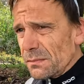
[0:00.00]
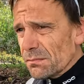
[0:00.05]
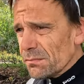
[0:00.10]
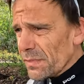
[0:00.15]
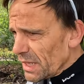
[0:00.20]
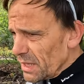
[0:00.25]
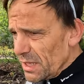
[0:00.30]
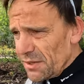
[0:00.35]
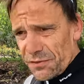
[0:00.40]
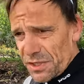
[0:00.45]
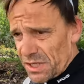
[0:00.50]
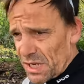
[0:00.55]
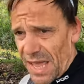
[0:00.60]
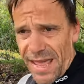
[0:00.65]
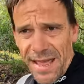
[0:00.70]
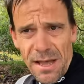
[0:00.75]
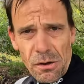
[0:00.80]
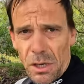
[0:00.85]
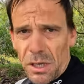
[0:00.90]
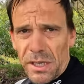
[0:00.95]
But even
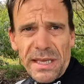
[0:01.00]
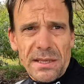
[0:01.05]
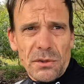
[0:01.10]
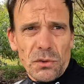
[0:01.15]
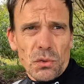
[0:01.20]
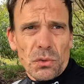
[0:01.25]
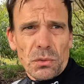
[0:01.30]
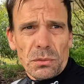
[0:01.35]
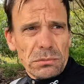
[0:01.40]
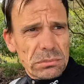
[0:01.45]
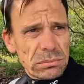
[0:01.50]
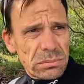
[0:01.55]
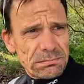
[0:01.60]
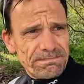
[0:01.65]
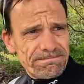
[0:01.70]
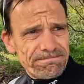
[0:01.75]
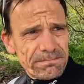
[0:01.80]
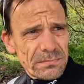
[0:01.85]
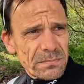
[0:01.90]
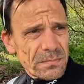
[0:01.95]
now I get all
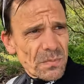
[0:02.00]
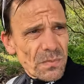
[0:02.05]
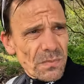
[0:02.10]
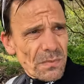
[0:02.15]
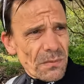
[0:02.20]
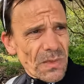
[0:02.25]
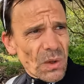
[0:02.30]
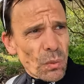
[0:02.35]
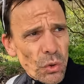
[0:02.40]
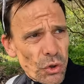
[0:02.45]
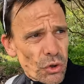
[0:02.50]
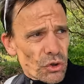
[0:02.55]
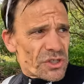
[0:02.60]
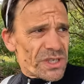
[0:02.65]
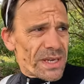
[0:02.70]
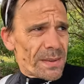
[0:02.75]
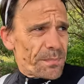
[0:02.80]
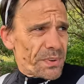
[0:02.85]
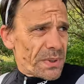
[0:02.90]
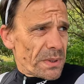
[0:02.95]
worked
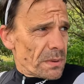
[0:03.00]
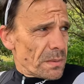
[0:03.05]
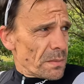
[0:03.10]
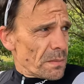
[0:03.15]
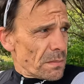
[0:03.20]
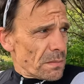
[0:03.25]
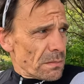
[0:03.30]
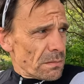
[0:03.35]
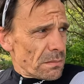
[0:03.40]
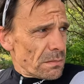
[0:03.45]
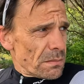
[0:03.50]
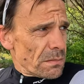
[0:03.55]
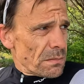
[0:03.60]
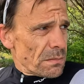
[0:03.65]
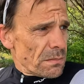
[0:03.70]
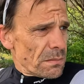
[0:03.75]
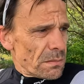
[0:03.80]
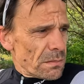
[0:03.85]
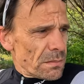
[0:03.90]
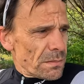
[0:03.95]
up
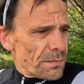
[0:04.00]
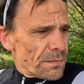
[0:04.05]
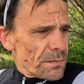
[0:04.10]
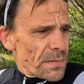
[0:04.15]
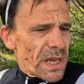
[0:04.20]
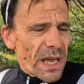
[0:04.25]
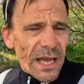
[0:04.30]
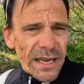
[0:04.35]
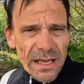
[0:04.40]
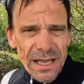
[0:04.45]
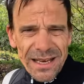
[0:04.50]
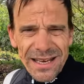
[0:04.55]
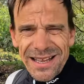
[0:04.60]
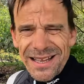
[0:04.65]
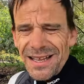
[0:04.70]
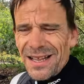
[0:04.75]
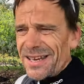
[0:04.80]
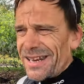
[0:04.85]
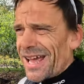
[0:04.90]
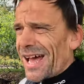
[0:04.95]
and
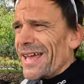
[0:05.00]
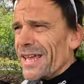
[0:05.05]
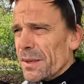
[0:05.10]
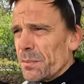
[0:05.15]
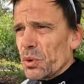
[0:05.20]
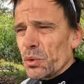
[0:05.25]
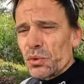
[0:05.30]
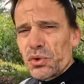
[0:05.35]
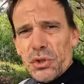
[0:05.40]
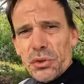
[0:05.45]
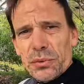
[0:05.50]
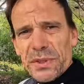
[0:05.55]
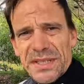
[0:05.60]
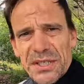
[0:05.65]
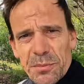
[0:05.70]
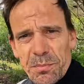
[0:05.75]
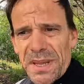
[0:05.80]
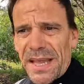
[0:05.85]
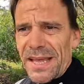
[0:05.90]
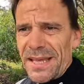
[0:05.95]
unable to
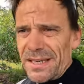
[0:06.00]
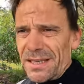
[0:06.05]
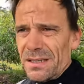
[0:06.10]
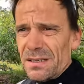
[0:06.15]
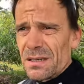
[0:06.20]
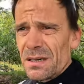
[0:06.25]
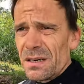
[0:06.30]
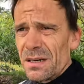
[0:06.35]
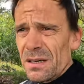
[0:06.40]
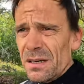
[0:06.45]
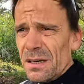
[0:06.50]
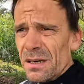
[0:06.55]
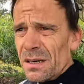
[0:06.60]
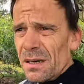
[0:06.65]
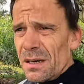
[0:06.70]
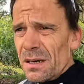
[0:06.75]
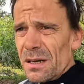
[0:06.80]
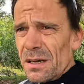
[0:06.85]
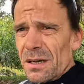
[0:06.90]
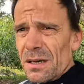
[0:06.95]

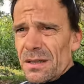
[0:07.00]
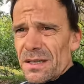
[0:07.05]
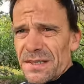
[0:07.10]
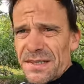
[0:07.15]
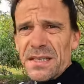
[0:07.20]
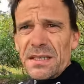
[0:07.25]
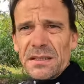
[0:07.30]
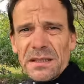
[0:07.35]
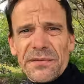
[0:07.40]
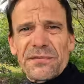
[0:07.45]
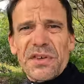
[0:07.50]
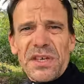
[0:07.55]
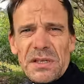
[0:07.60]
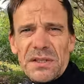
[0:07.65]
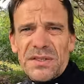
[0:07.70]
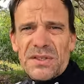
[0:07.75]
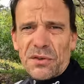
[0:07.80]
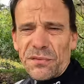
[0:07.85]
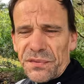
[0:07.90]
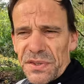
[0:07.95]
explain the
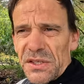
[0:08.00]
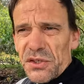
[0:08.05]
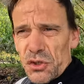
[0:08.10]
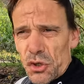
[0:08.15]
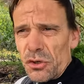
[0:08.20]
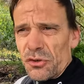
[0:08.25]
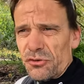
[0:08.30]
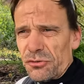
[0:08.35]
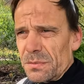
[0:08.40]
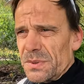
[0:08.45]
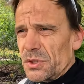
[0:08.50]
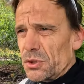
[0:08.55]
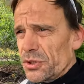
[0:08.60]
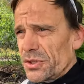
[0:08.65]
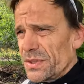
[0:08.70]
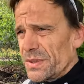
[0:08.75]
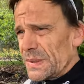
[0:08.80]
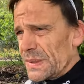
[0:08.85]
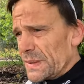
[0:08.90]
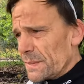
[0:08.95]
significance of his
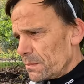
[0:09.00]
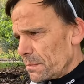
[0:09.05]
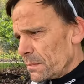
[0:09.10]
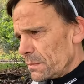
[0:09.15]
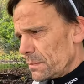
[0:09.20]
contributions.